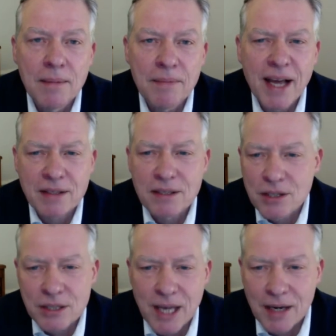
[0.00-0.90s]
That's
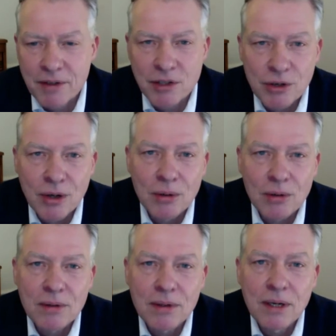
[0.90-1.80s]
just out of control.
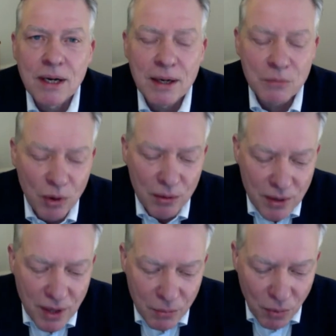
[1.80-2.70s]
And
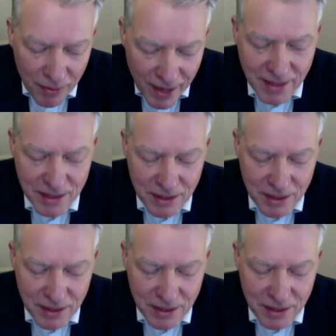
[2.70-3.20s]
what that